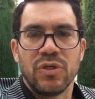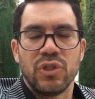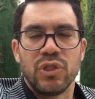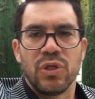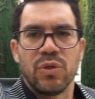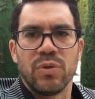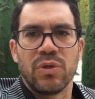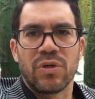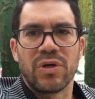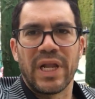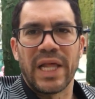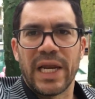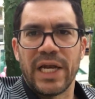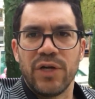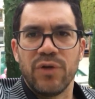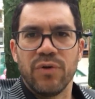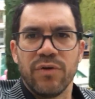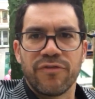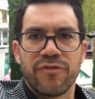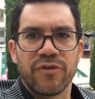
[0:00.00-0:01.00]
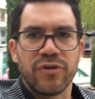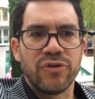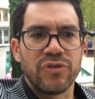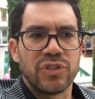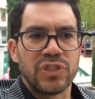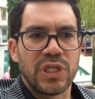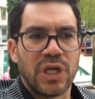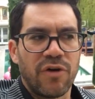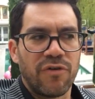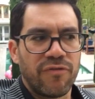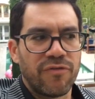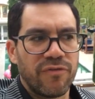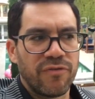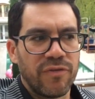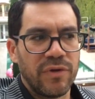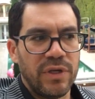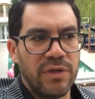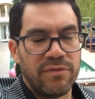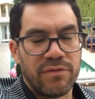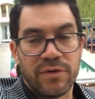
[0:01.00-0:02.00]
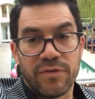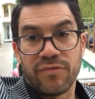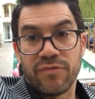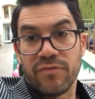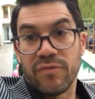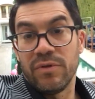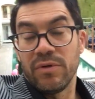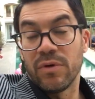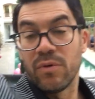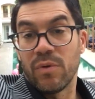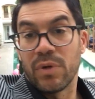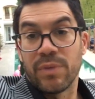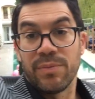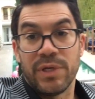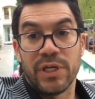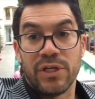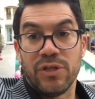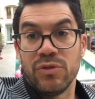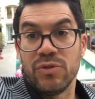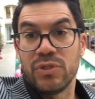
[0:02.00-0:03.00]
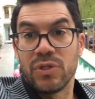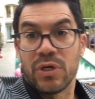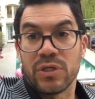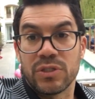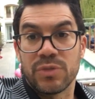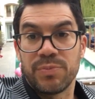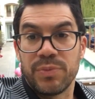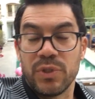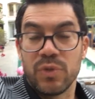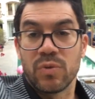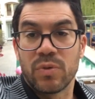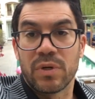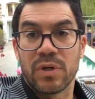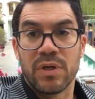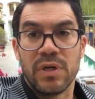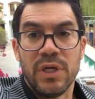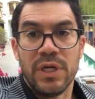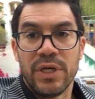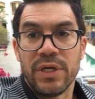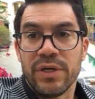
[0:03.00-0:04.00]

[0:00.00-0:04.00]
So learn how to do it for yourself, even if you don't want to be a huge entrepreneur.